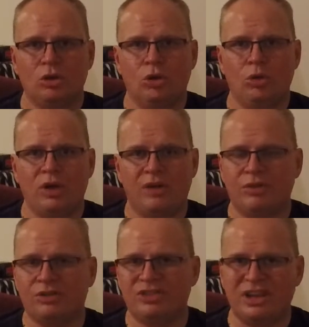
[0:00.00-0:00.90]
who have
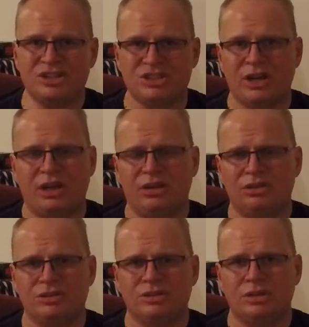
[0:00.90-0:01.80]
their sex
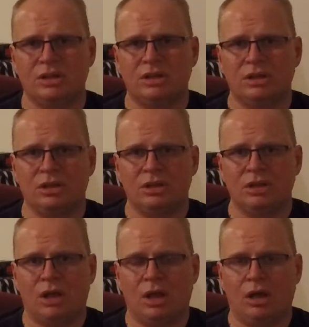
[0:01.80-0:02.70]
change
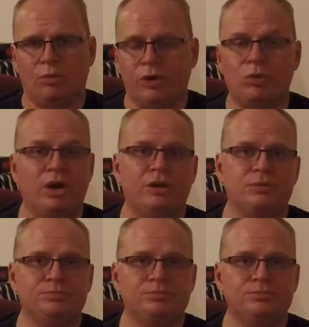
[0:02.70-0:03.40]
regret it.